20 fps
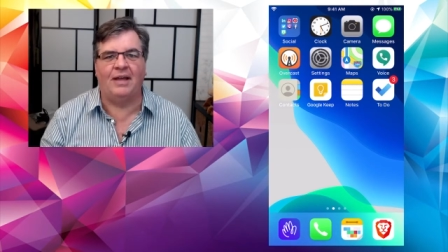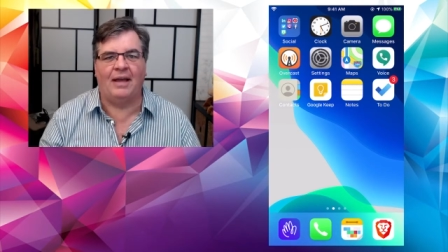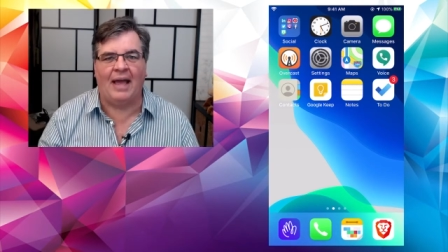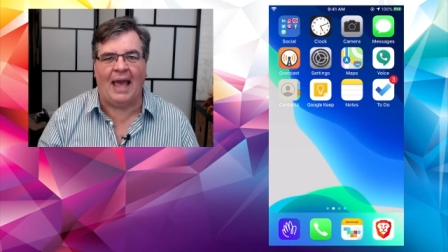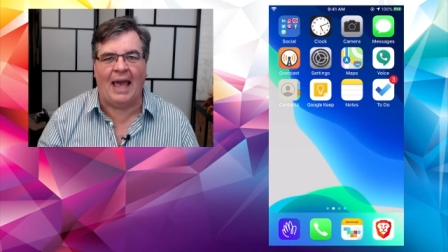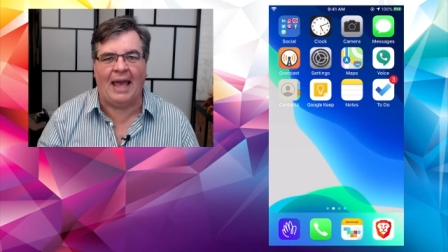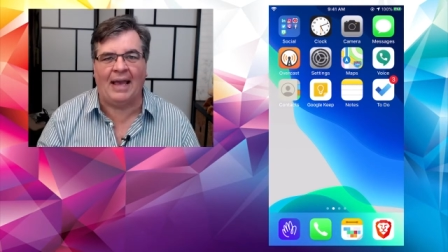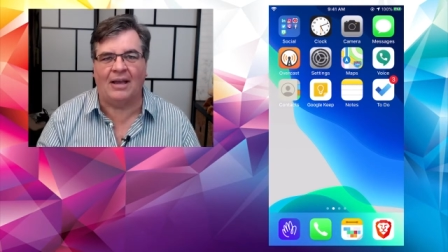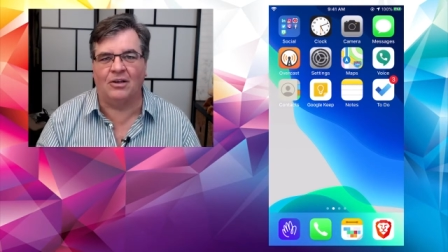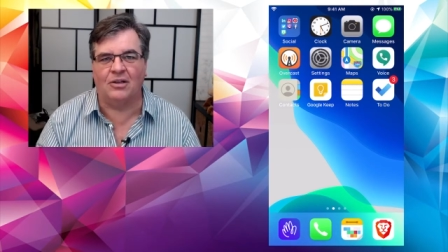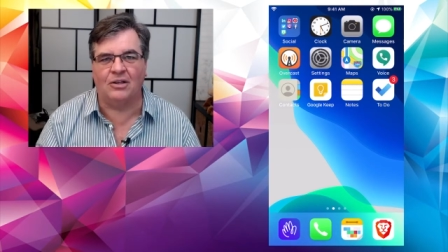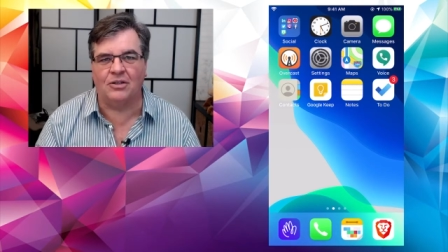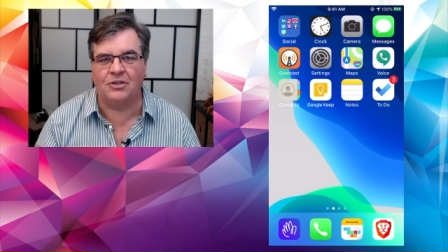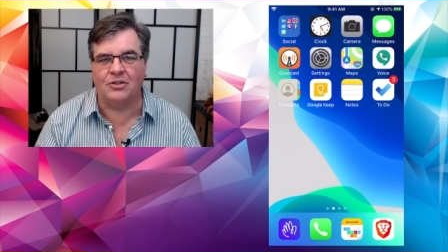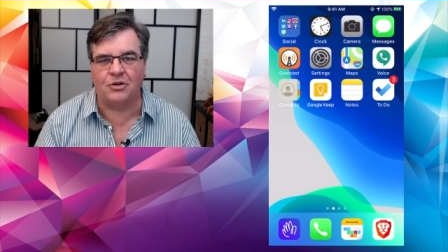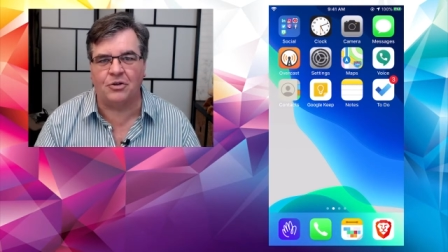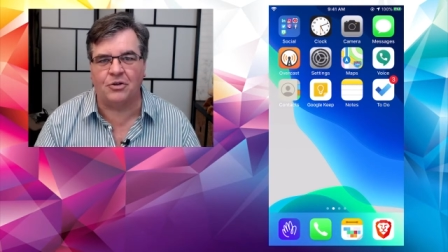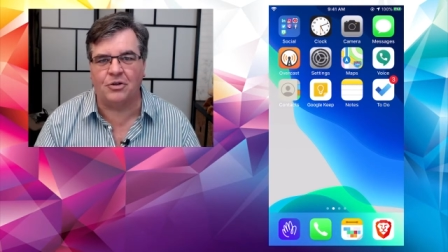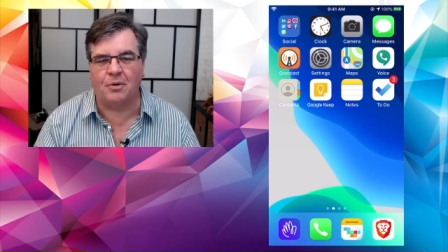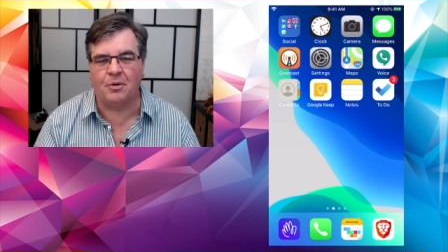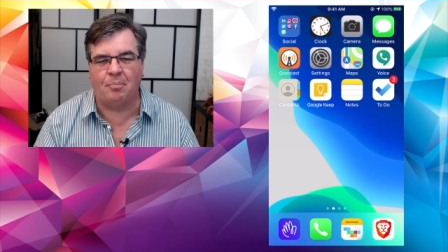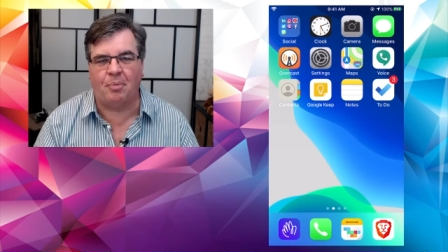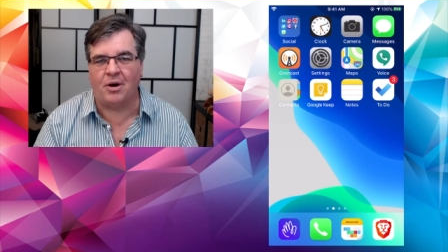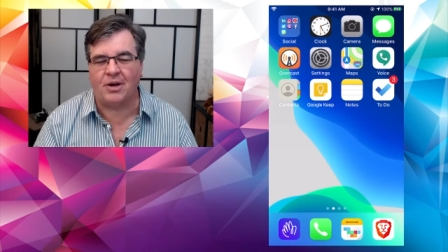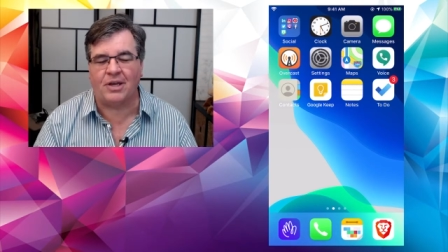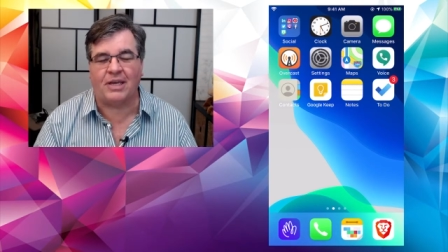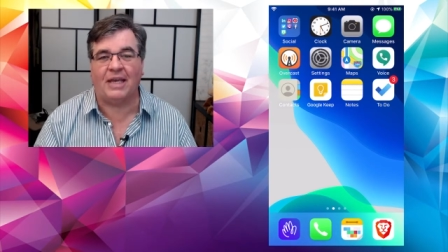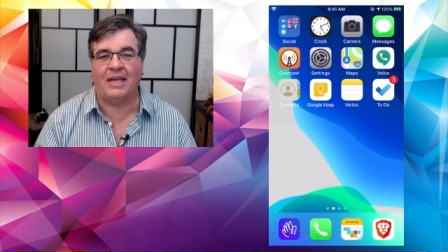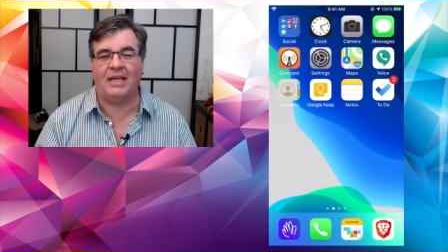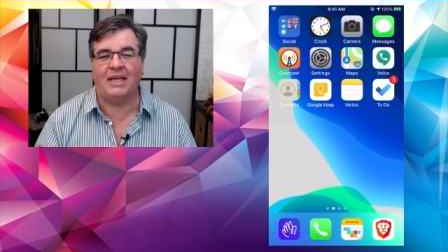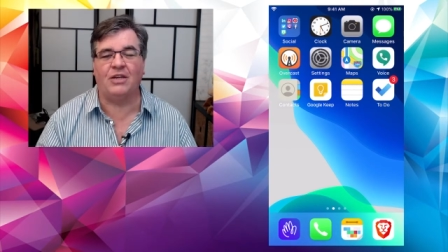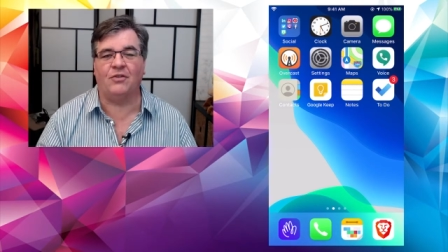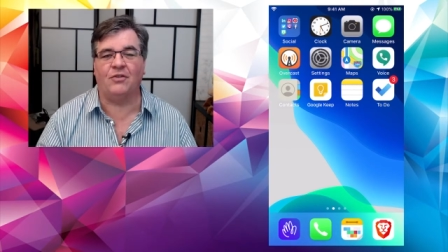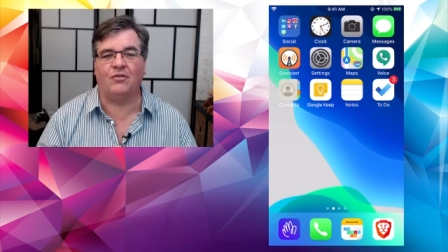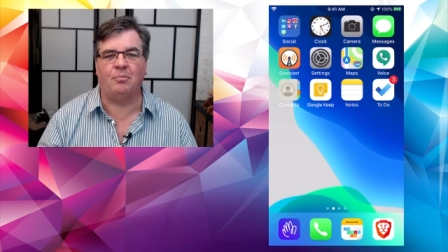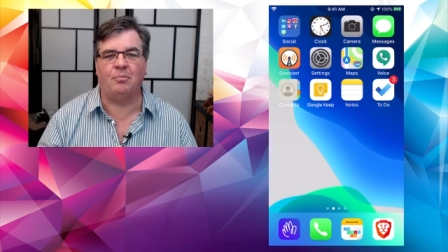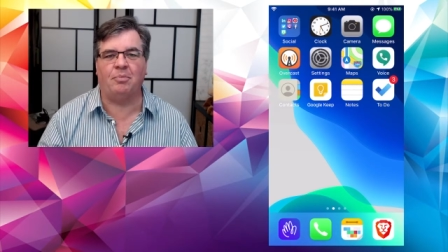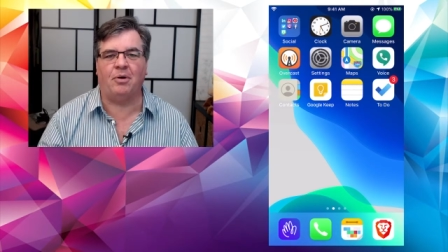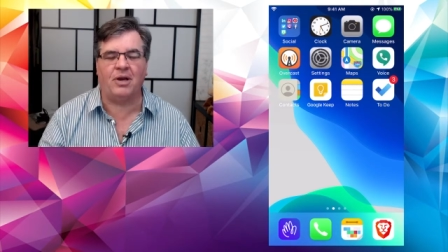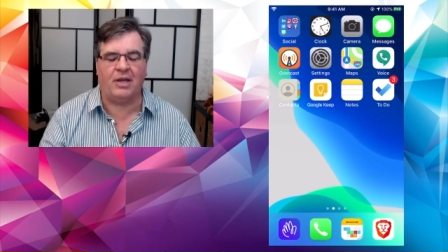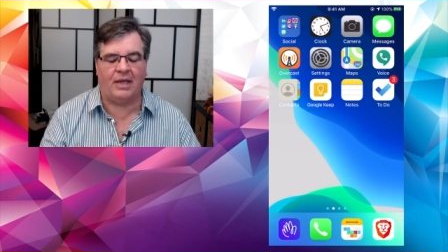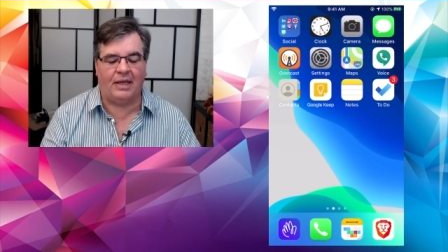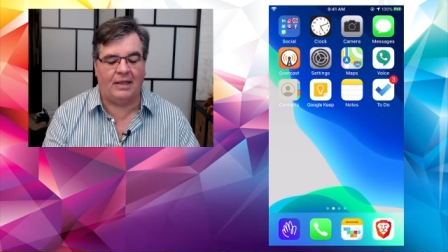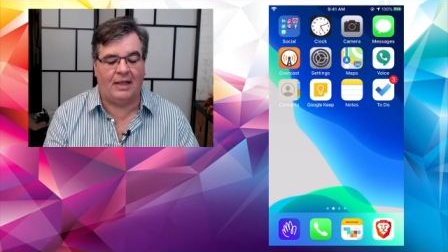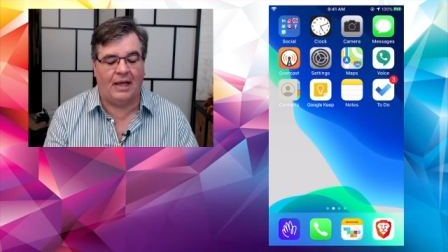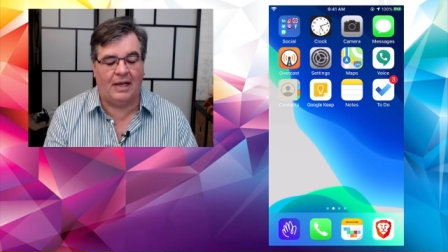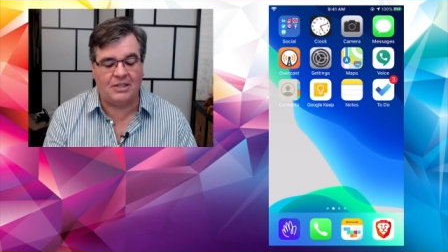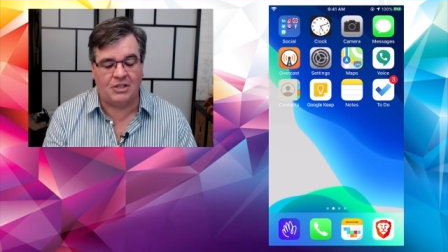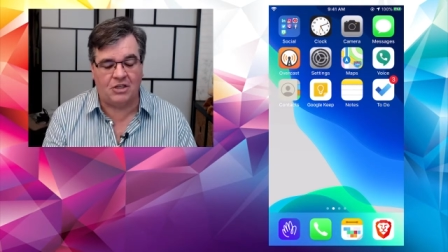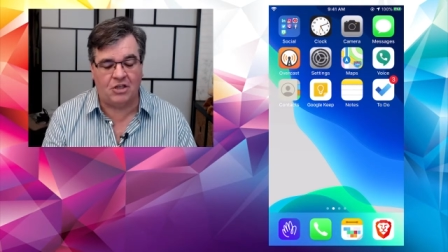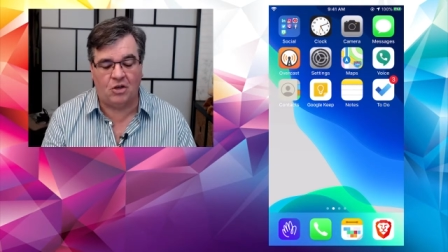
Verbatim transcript: angles or you're parking in different parking lots,